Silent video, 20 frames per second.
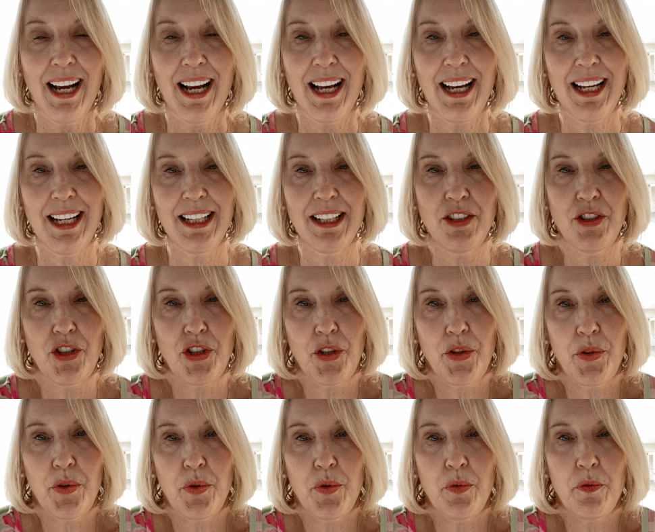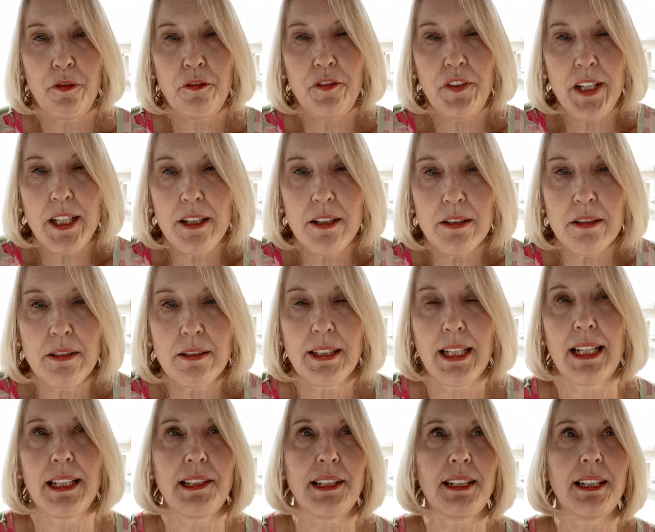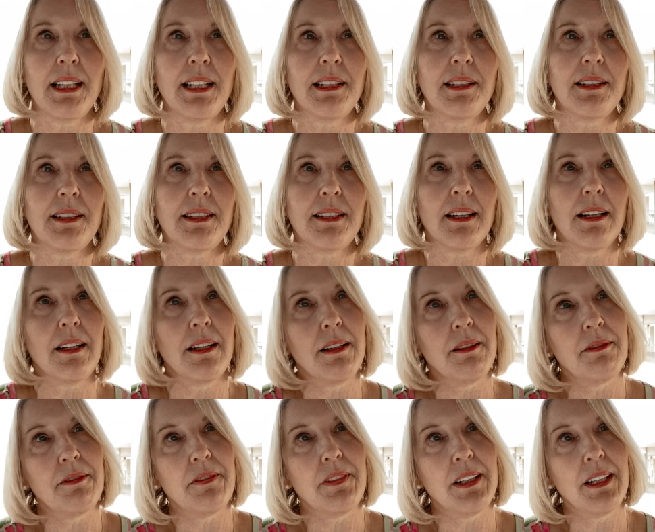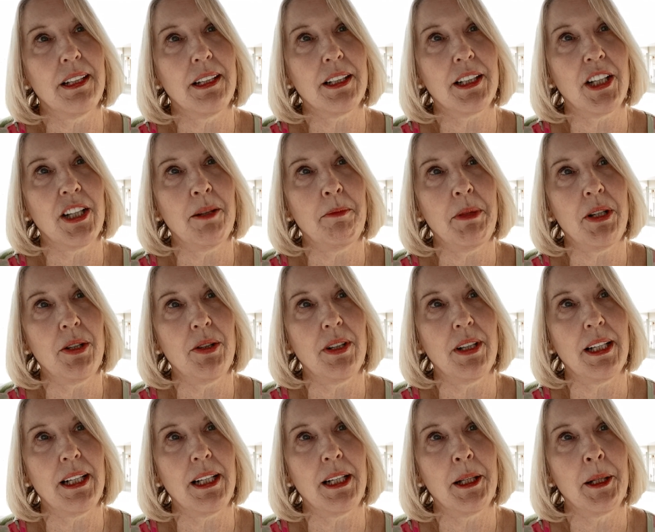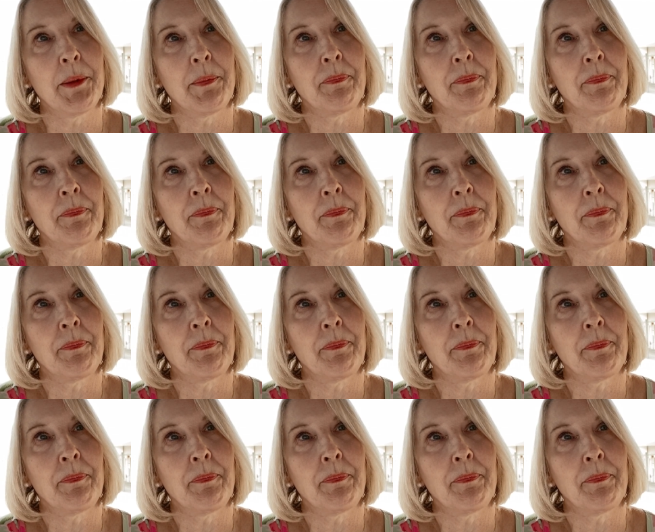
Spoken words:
and to feel that sense of community.